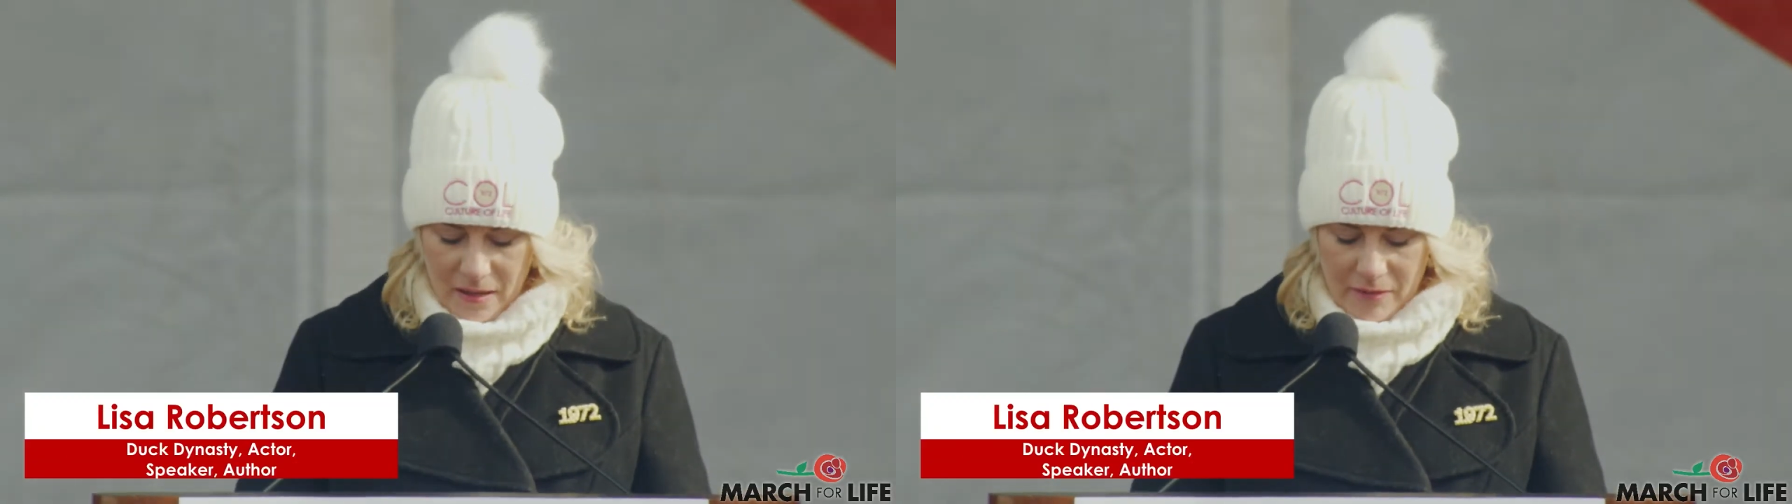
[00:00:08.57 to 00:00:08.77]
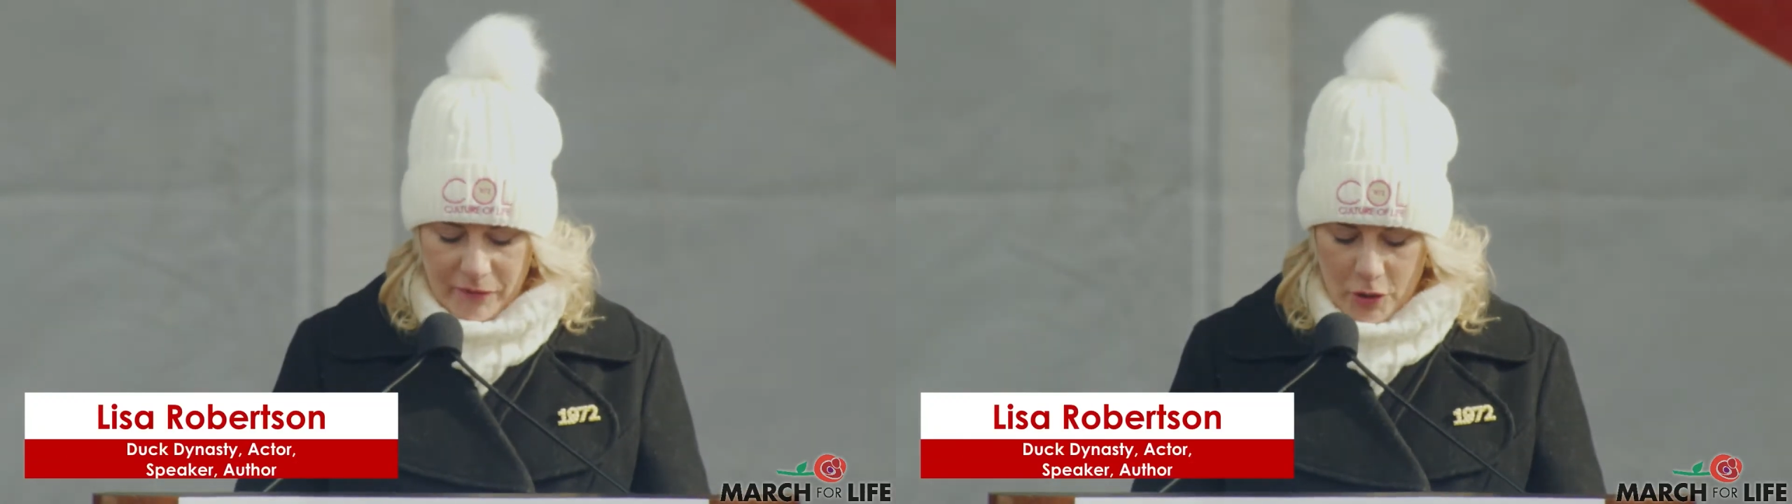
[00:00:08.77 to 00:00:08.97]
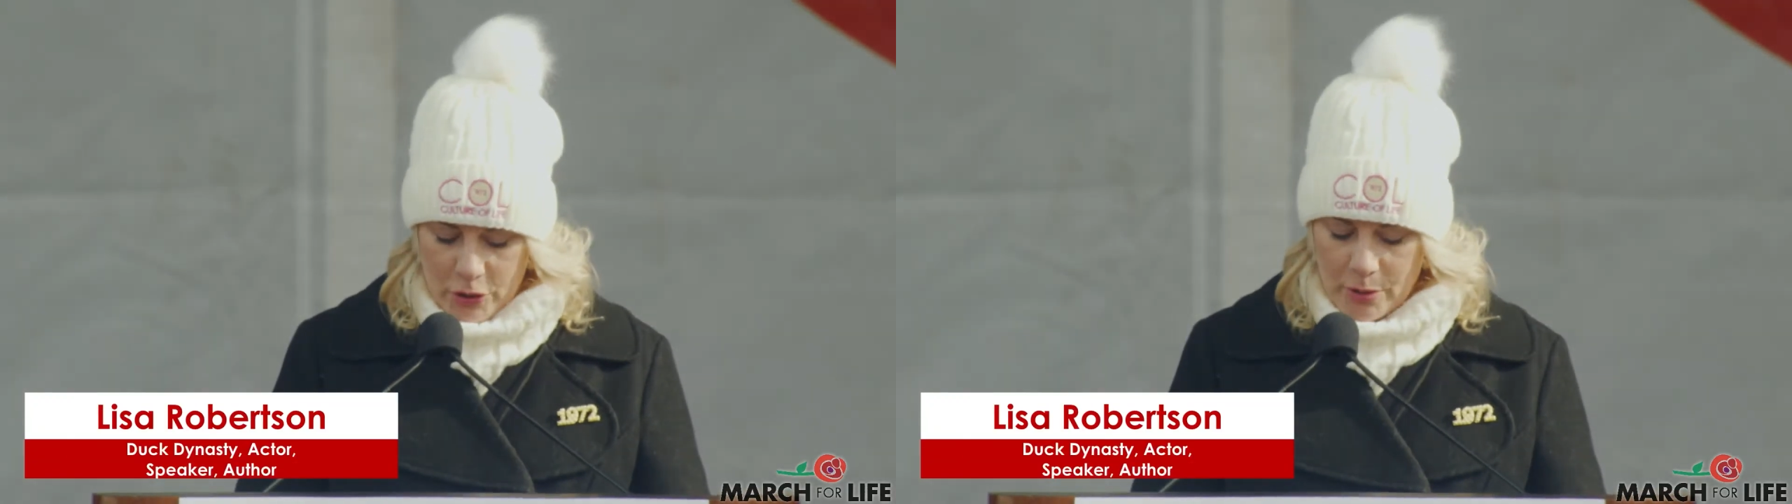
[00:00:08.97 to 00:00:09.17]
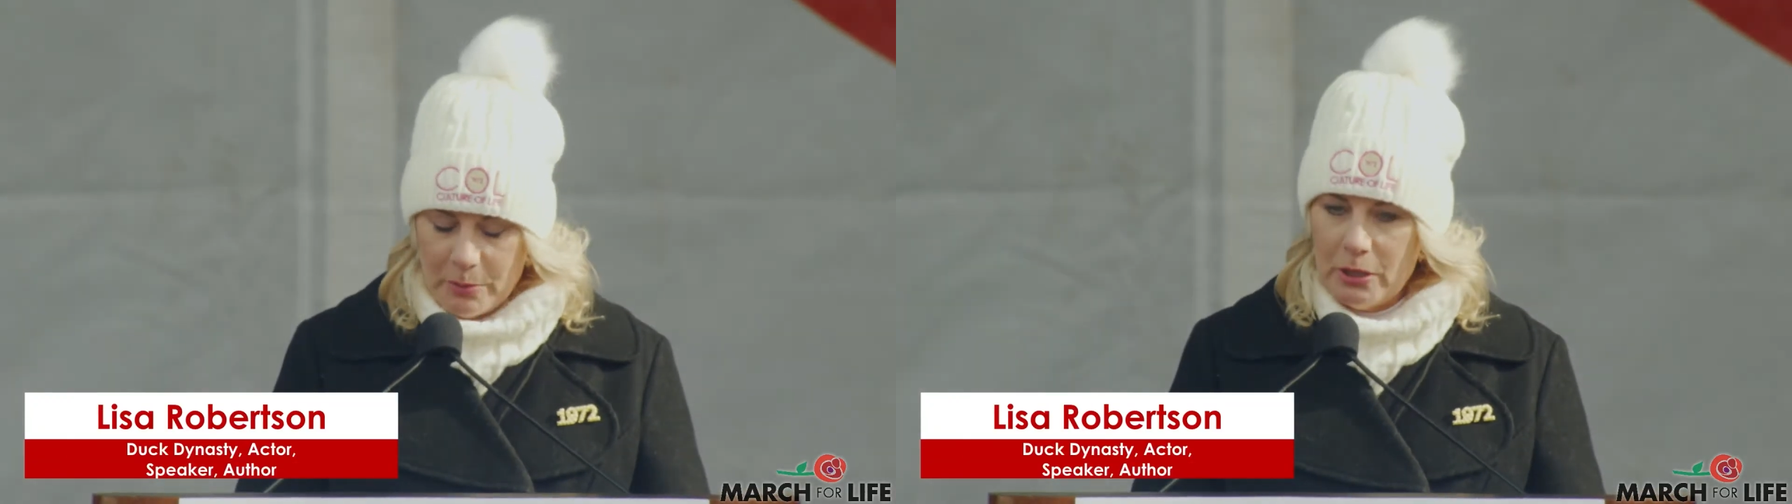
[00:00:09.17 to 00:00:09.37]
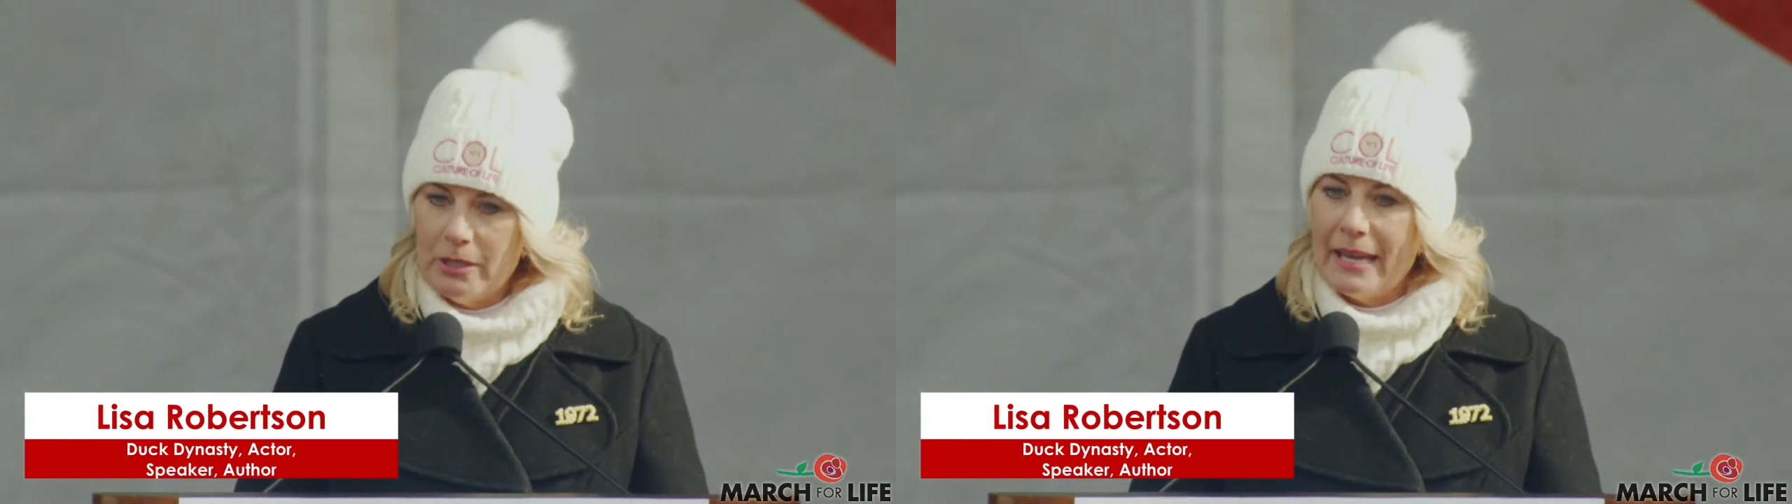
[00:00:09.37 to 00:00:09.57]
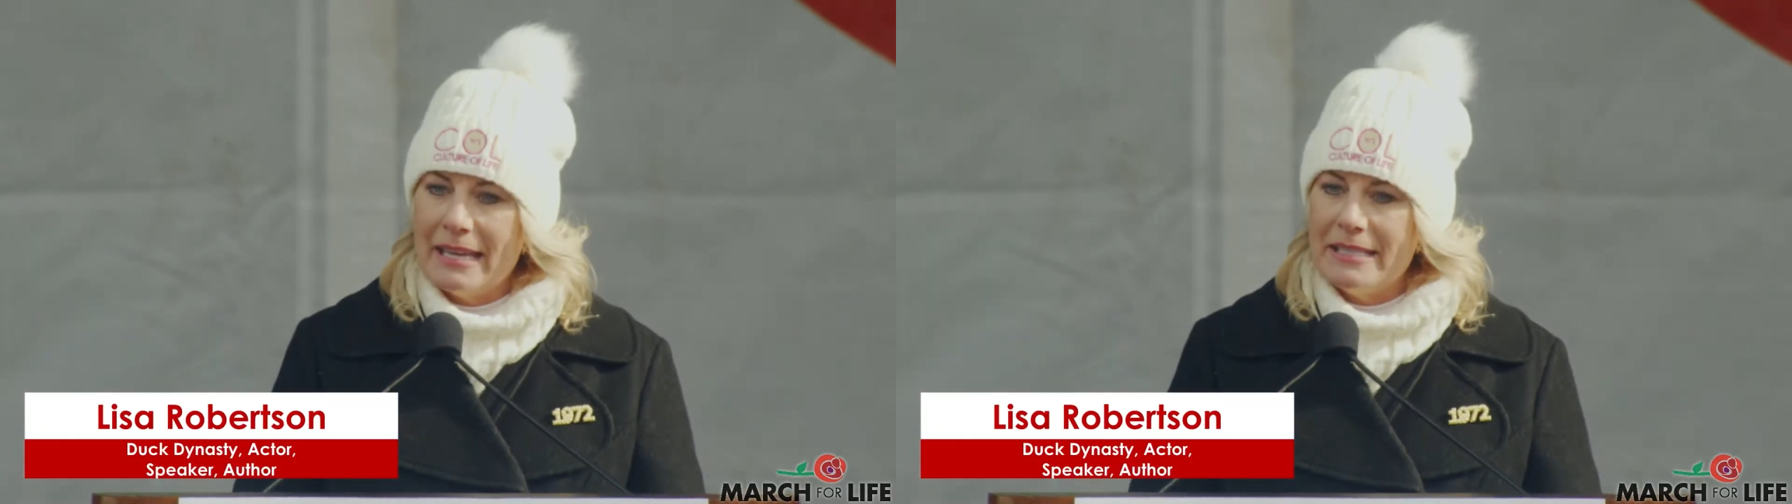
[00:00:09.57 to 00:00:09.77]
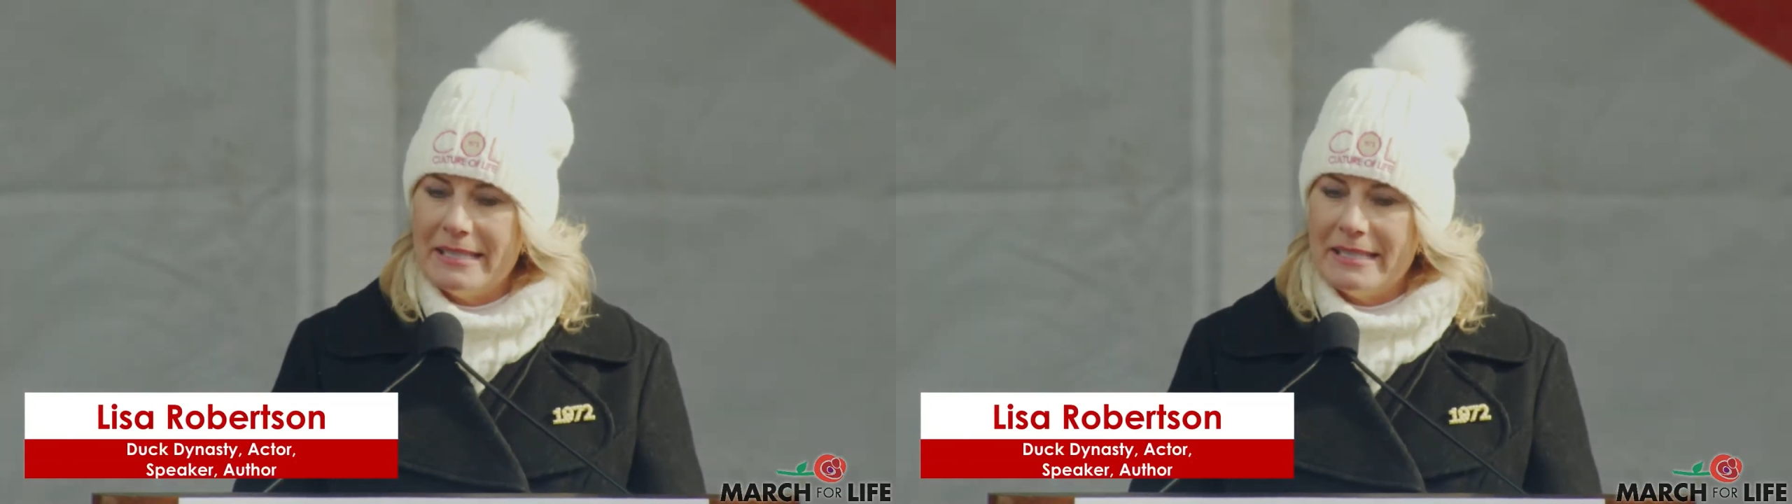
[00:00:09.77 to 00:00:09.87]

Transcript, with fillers: vulnerable, and